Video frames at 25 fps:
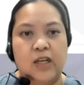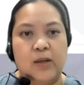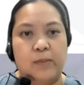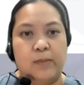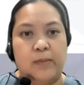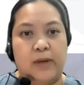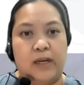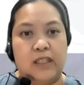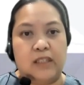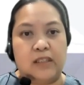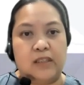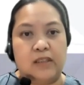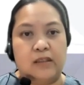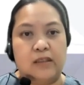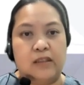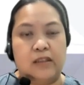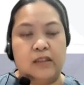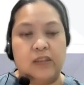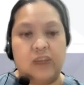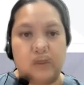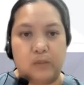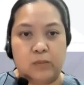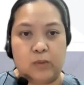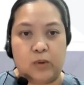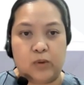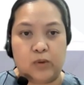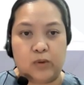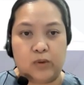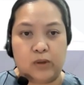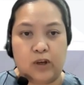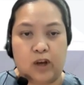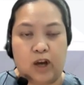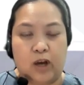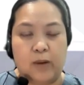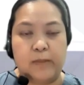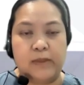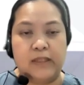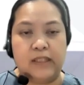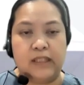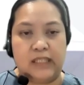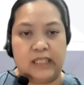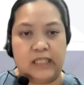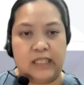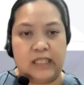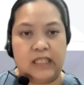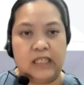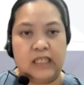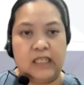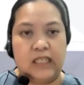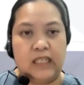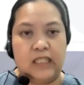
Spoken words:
but more commonly